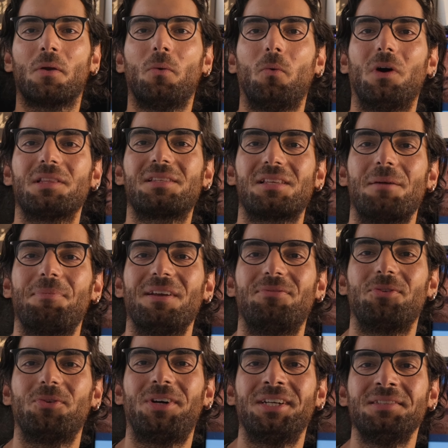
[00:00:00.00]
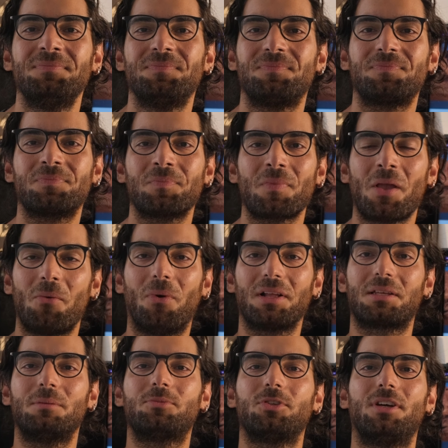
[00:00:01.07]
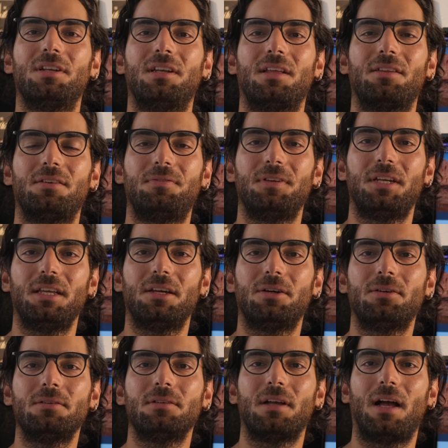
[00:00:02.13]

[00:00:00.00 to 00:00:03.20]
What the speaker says: What's up everyone? Welcome to another video.